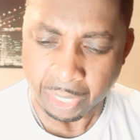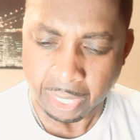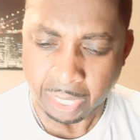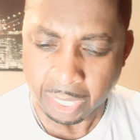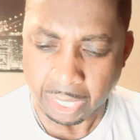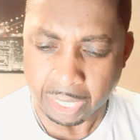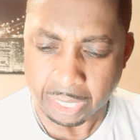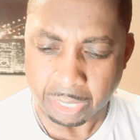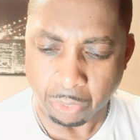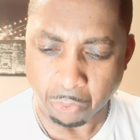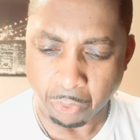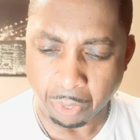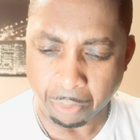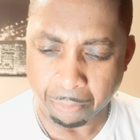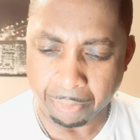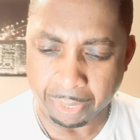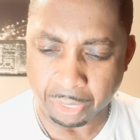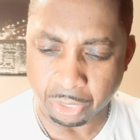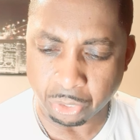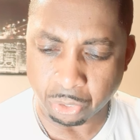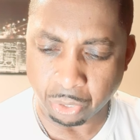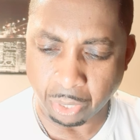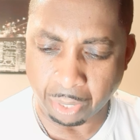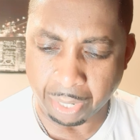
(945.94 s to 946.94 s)
Because I want to
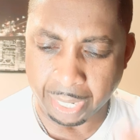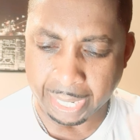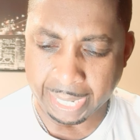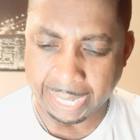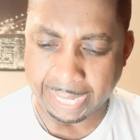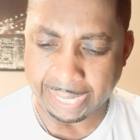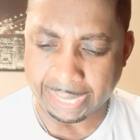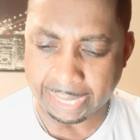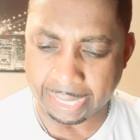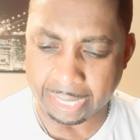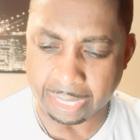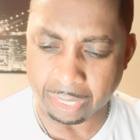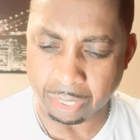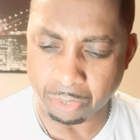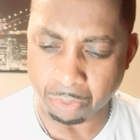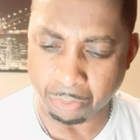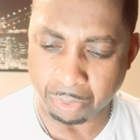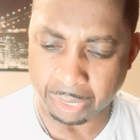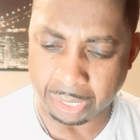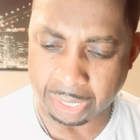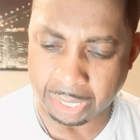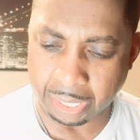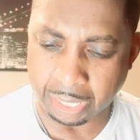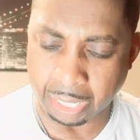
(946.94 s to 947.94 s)
make sure I end this
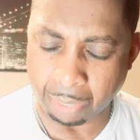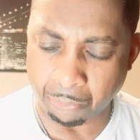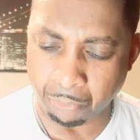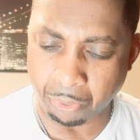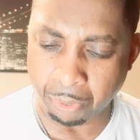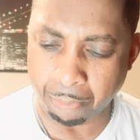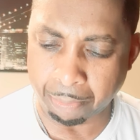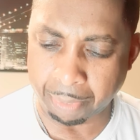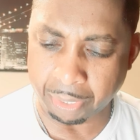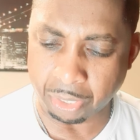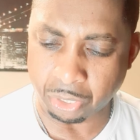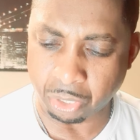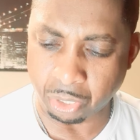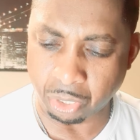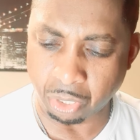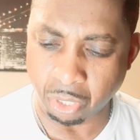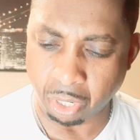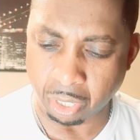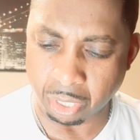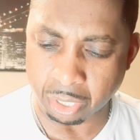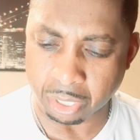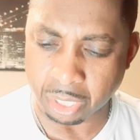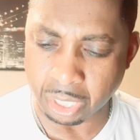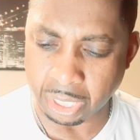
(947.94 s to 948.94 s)
with, I want to make sure
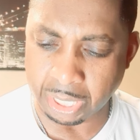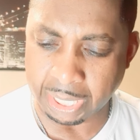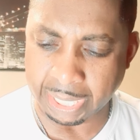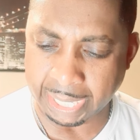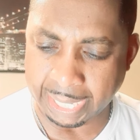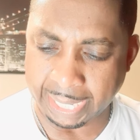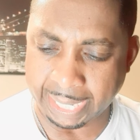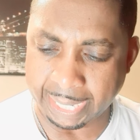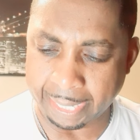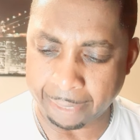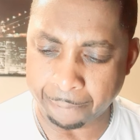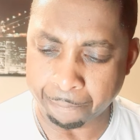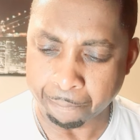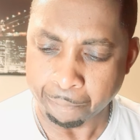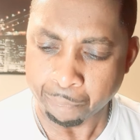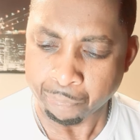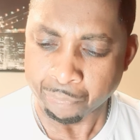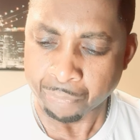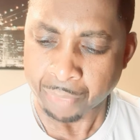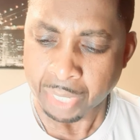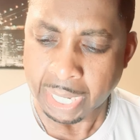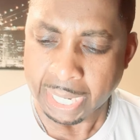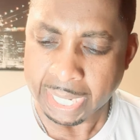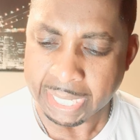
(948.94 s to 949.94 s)
y'all see the end.
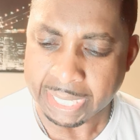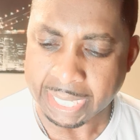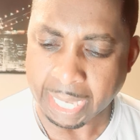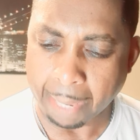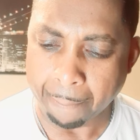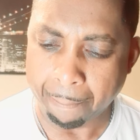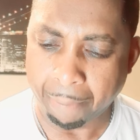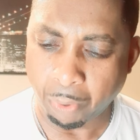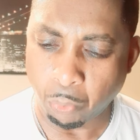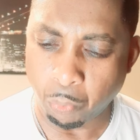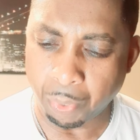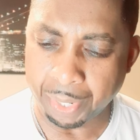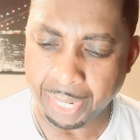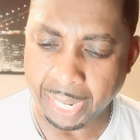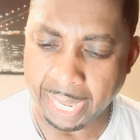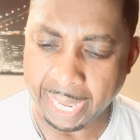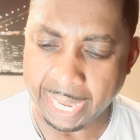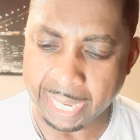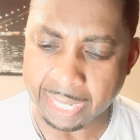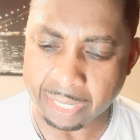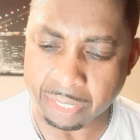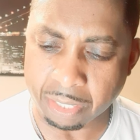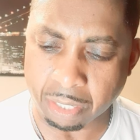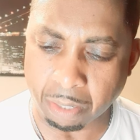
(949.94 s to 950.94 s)
It said, but when
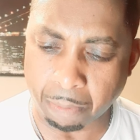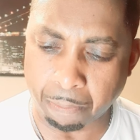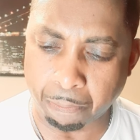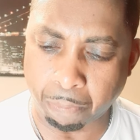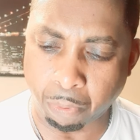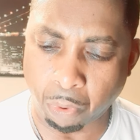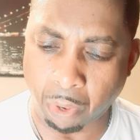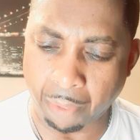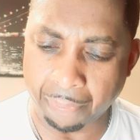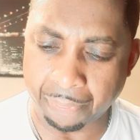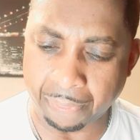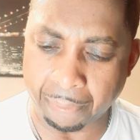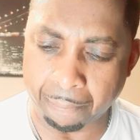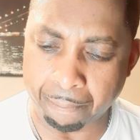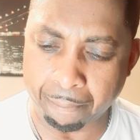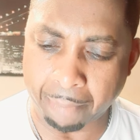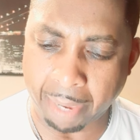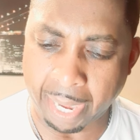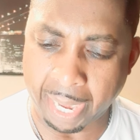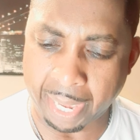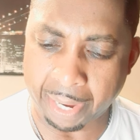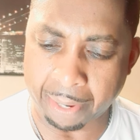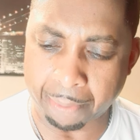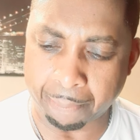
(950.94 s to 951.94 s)
Esther brought the
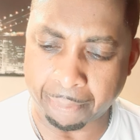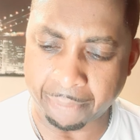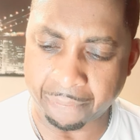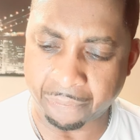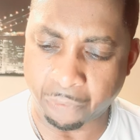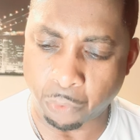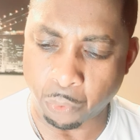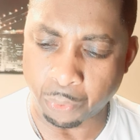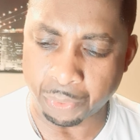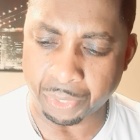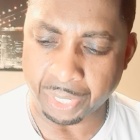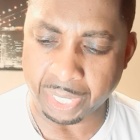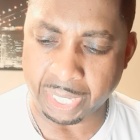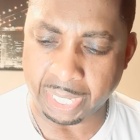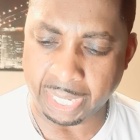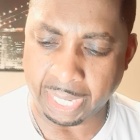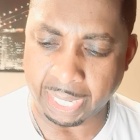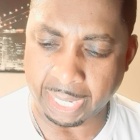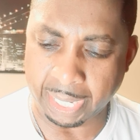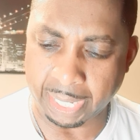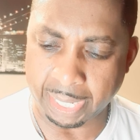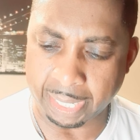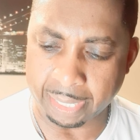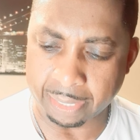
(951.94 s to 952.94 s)
matter before the
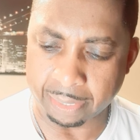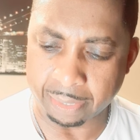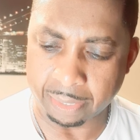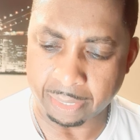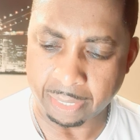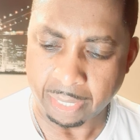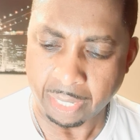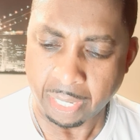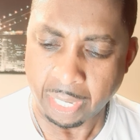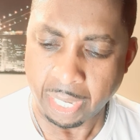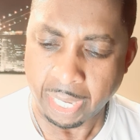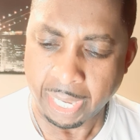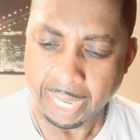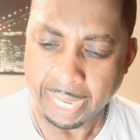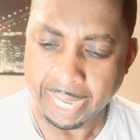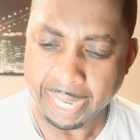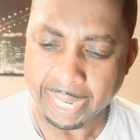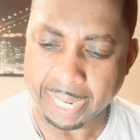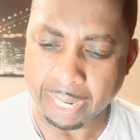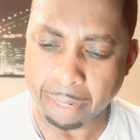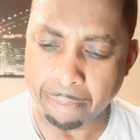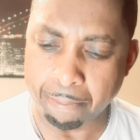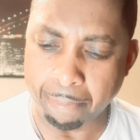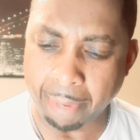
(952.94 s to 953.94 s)
king,
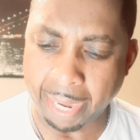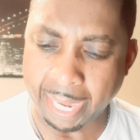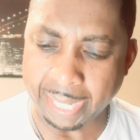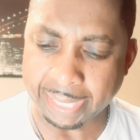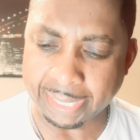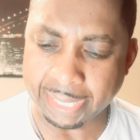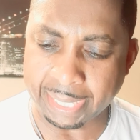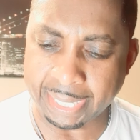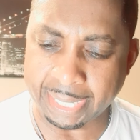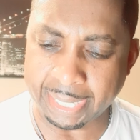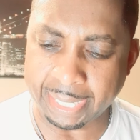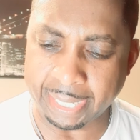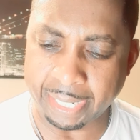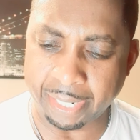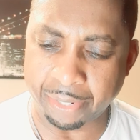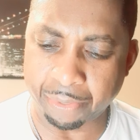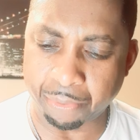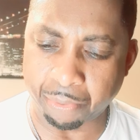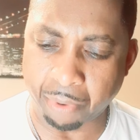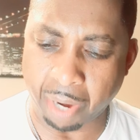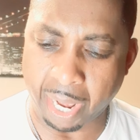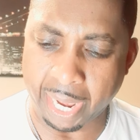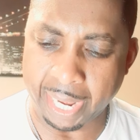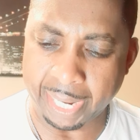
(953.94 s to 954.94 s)
he commanded it in
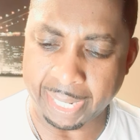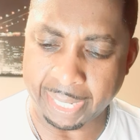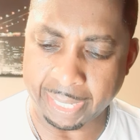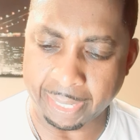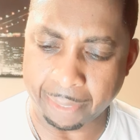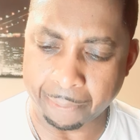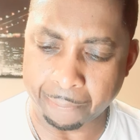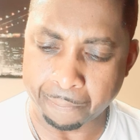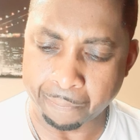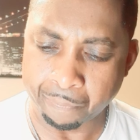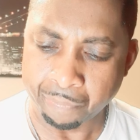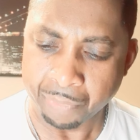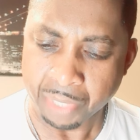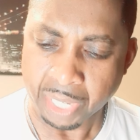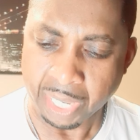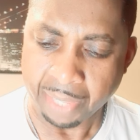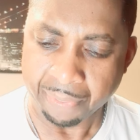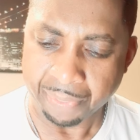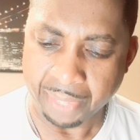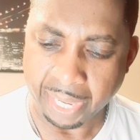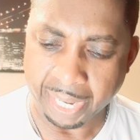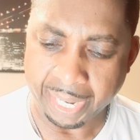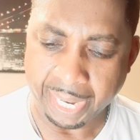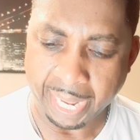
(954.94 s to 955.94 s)
writing
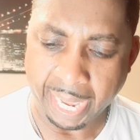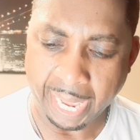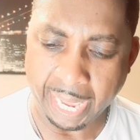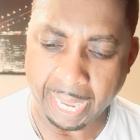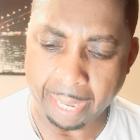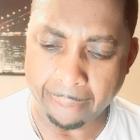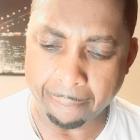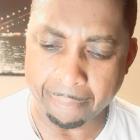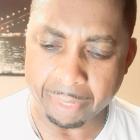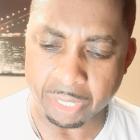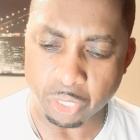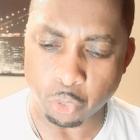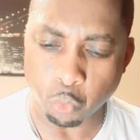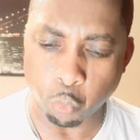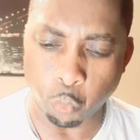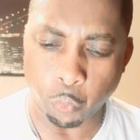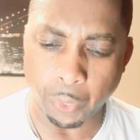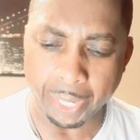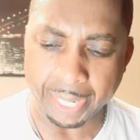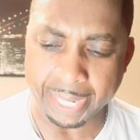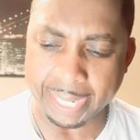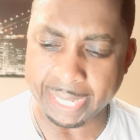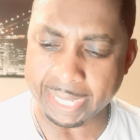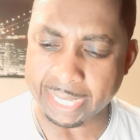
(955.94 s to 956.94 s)
that Haman's
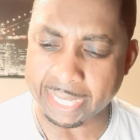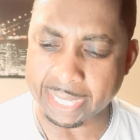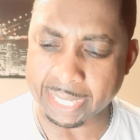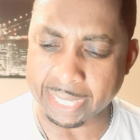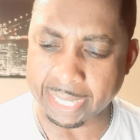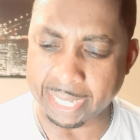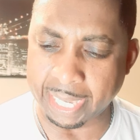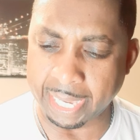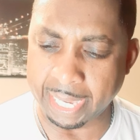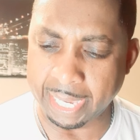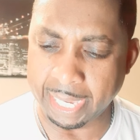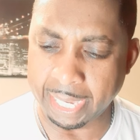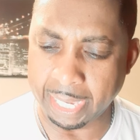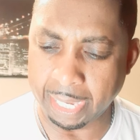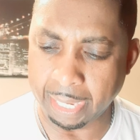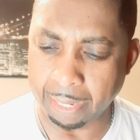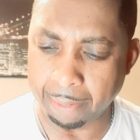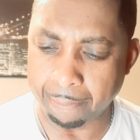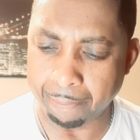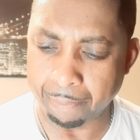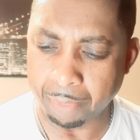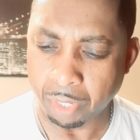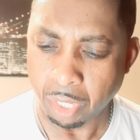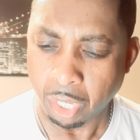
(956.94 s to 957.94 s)
wicked scheme,
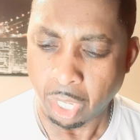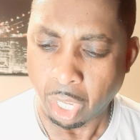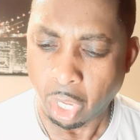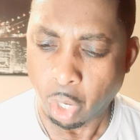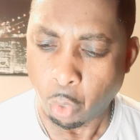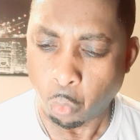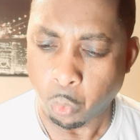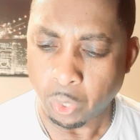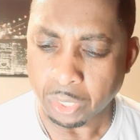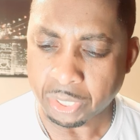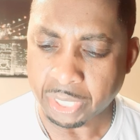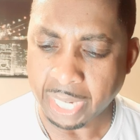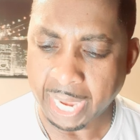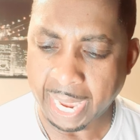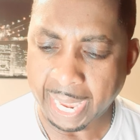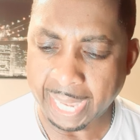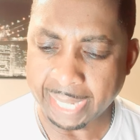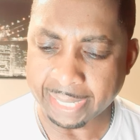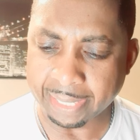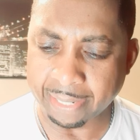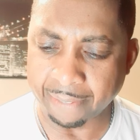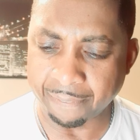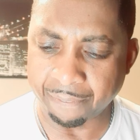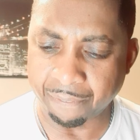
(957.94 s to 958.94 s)
which
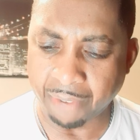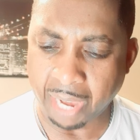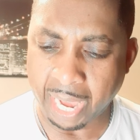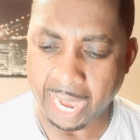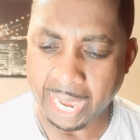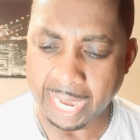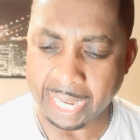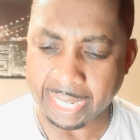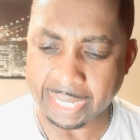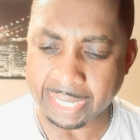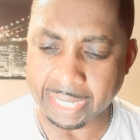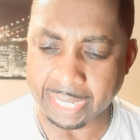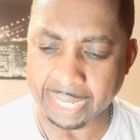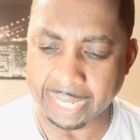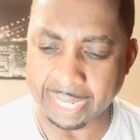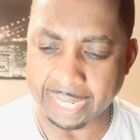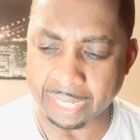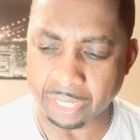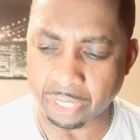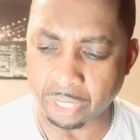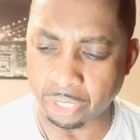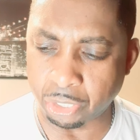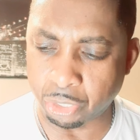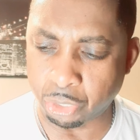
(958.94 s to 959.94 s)
had devised
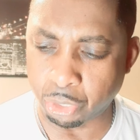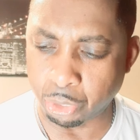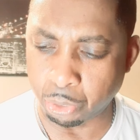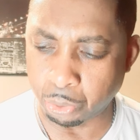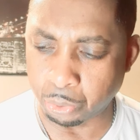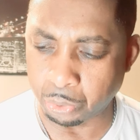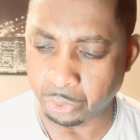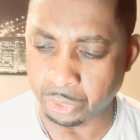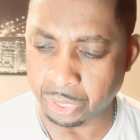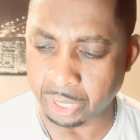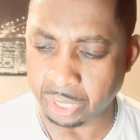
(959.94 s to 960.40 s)
against the Jews,